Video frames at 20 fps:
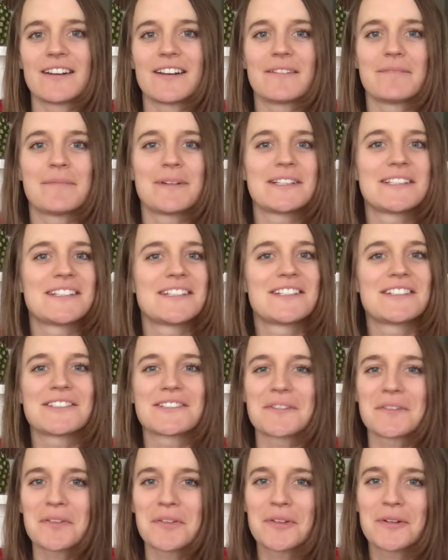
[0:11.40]
messages
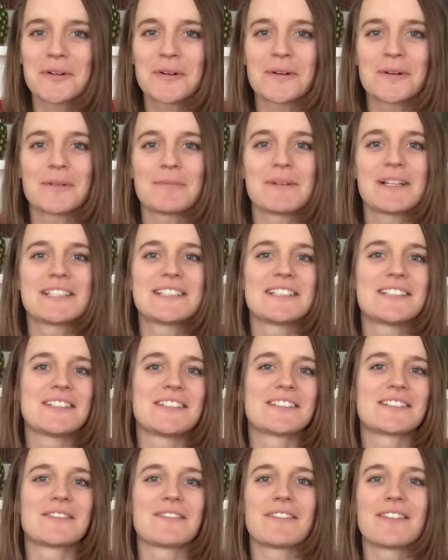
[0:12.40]
of thought,
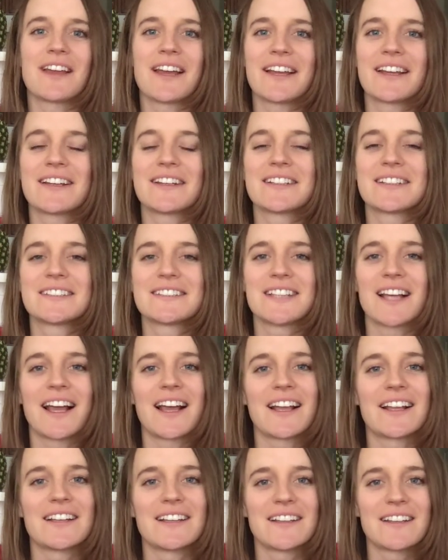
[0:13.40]
messages of thanks,
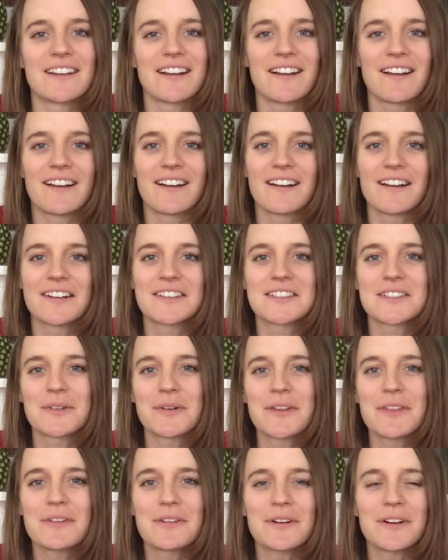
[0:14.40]
and so
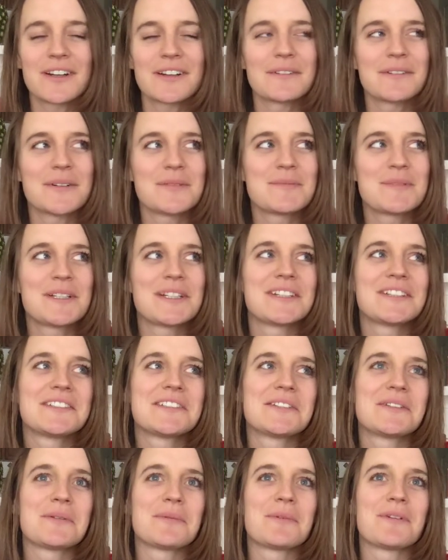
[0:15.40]
I thought it would be good
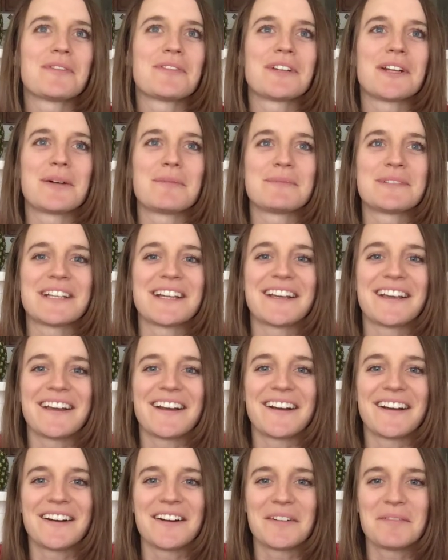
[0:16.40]
to do a bit of an
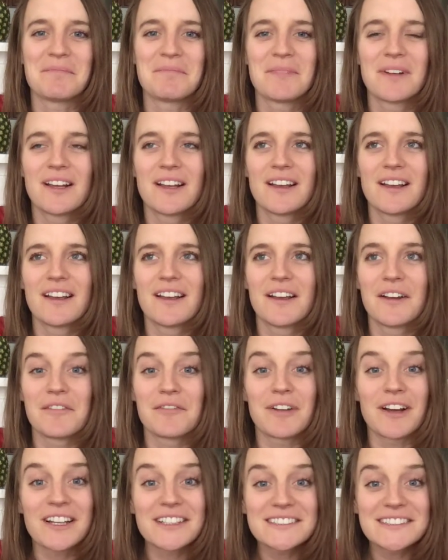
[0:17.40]
update.
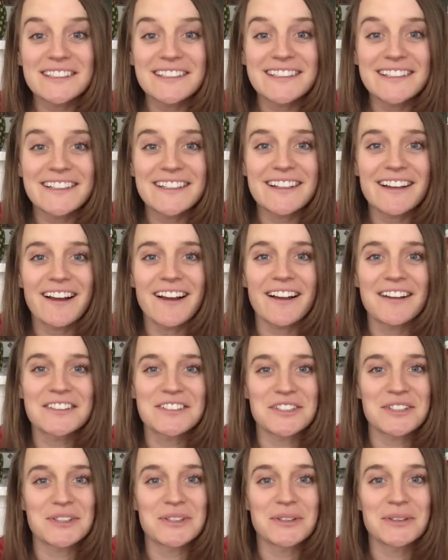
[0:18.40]
Firstly,
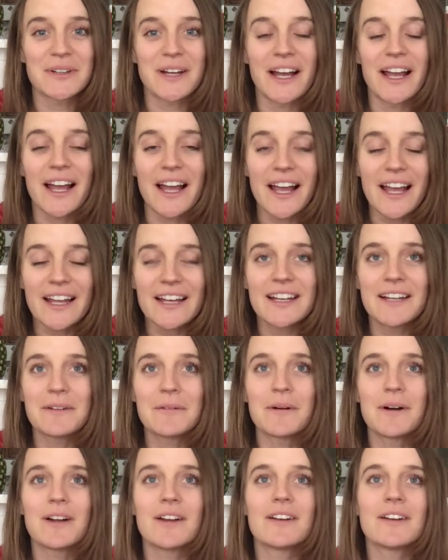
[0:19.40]
to
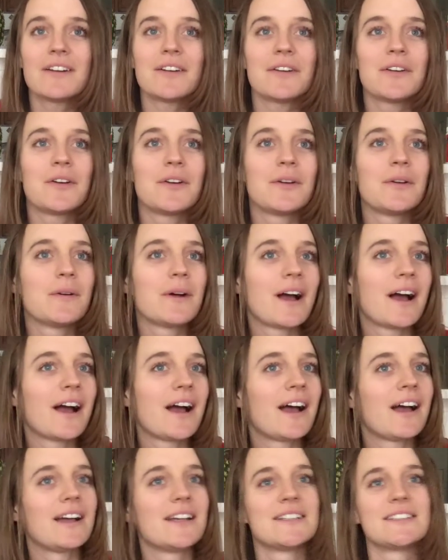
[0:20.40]
anyone who
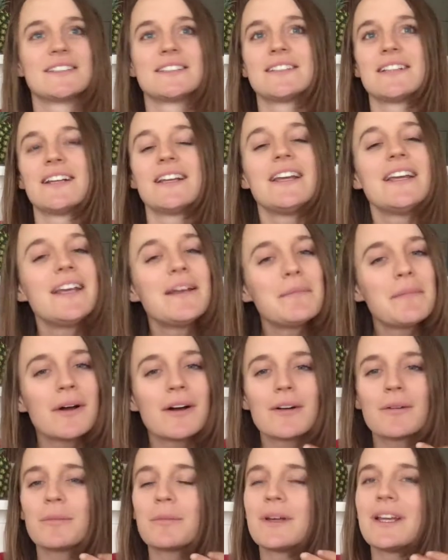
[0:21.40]
has
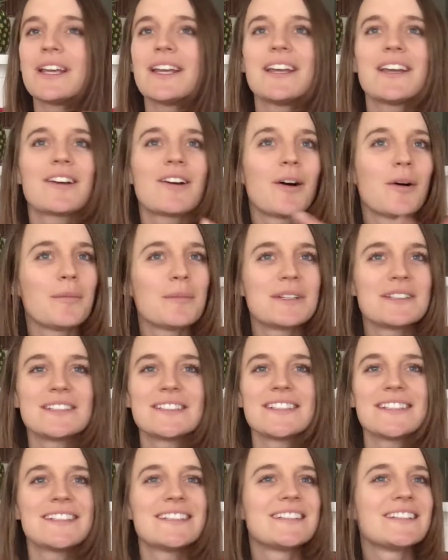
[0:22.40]
emailed me,
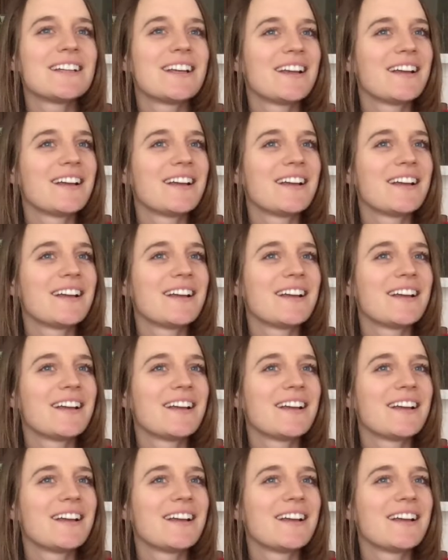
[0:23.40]
commented,